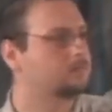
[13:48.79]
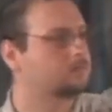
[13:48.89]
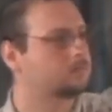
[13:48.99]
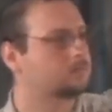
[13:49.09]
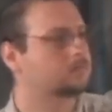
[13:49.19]

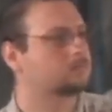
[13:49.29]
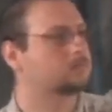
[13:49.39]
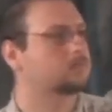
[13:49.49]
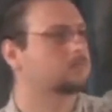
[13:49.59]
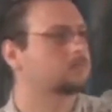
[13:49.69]

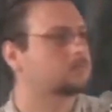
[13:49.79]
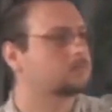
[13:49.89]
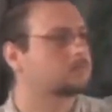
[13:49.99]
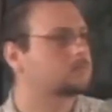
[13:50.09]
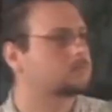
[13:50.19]

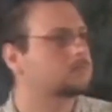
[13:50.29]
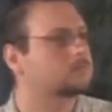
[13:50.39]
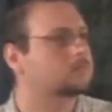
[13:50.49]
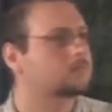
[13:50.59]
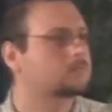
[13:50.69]

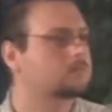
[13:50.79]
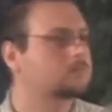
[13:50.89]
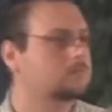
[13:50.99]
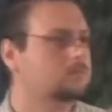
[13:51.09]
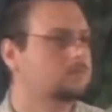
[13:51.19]

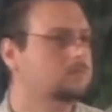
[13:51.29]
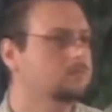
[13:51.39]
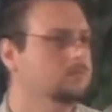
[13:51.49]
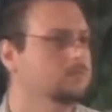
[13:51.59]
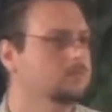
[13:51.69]

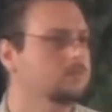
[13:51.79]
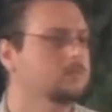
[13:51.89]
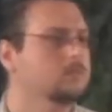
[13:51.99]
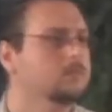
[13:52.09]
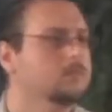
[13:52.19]

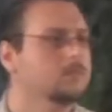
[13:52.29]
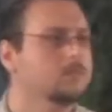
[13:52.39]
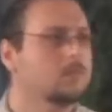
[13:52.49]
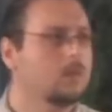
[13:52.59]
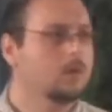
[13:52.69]

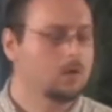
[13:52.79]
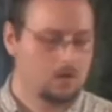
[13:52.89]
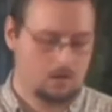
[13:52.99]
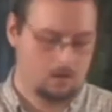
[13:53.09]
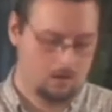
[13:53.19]

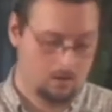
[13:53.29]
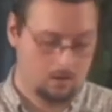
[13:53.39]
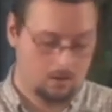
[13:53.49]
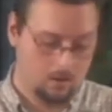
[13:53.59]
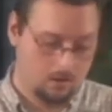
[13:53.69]

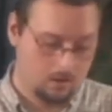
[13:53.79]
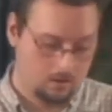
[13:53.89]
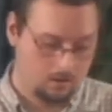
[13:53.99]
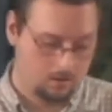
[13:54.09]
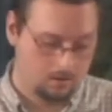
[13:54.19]

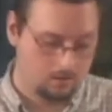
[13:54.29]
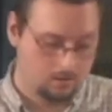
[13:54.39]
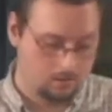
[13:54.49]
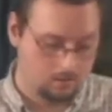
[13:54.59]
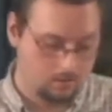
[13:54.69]

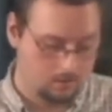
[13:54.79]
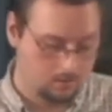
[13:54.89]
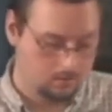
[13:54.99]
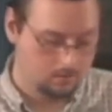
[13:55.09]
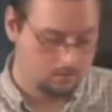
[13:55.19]

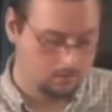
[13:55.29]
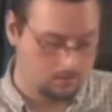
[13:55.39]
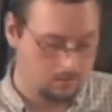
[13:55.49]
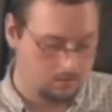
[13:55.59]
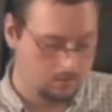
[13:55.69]

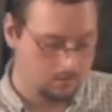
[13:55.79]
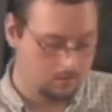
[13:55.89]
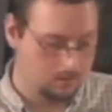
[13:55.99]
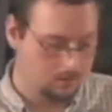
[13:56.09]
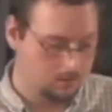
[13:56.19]

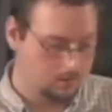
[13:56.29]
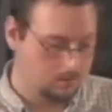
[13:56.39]
(silence)